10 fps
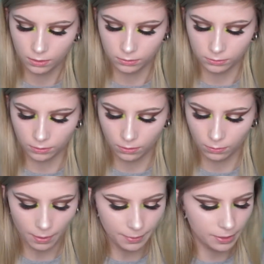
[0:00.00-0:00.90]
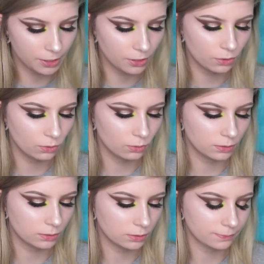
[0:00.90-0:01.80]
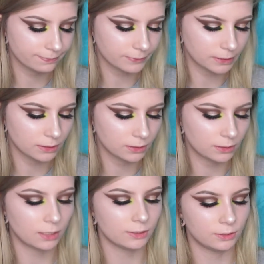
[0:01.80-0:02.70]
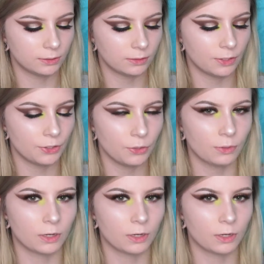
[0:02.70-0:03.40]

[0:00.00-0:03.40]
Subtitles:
So we're probably going to use a nude